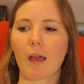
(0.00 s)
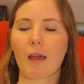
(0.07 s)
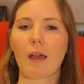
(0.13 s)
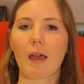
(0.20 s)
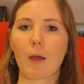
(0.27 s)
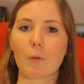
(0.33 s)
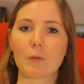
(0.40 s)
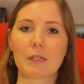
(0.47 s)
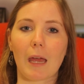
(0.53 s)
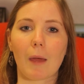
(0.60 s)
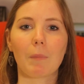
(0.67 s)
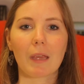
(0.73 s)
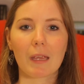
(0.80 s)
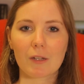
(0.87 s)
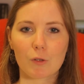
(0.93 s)
how
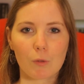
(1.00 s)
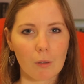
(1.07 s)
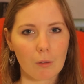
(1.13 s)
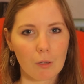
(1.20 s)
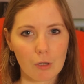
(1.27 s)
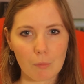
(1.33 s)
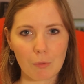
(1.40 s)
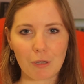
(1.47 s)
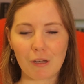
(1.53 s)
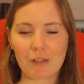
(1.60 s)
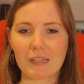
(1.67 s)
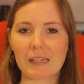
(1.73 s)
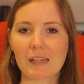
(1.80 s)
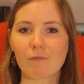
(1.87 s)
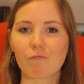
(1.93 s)
tapping into a
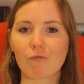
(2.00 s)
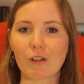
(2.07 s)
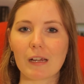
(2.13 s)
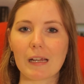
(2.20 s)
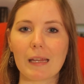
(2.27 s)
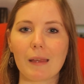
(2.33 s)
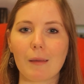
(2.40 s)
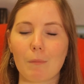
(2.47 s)
community can really